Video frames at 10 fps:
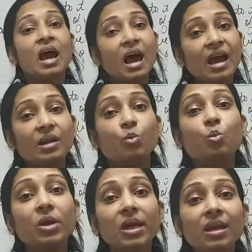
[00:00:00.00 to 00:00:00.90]
and
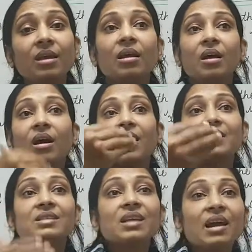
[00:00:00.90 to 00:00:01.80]
we
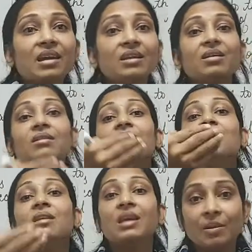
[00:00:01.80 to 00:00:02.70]
assign a
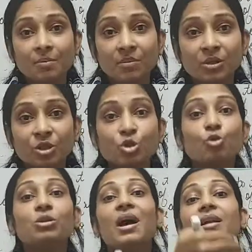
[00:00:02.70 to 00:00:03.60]
name
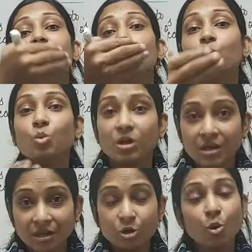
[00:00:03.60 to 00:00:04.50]
to that
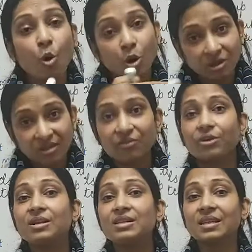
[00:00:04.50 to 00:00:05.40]
word, to all the
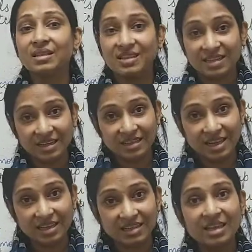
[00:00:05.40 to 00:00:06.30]
words in the
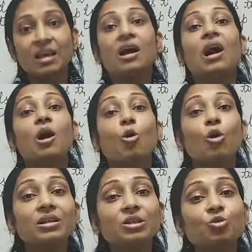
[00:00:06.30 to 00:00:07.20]
sentence
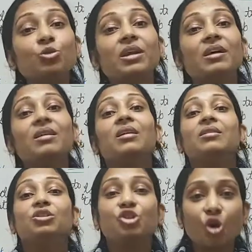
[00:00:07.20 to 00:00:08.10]
according to their
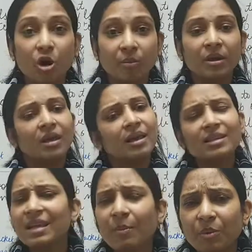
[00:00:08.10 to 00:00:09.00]
job.
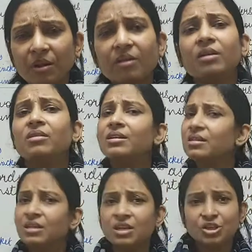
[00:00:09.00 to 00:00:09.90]
Example, there is
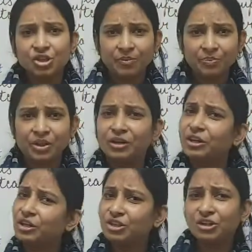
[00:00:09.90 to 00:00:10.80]
a teacher.
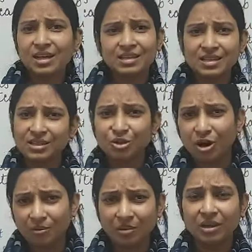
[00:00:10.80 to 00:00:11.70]
Teacher does his
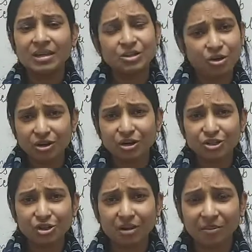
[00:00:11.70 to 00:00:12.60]
or her
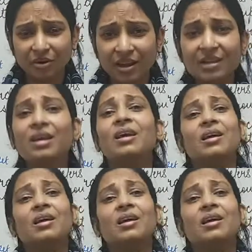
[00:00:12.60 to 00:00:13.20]
job, right?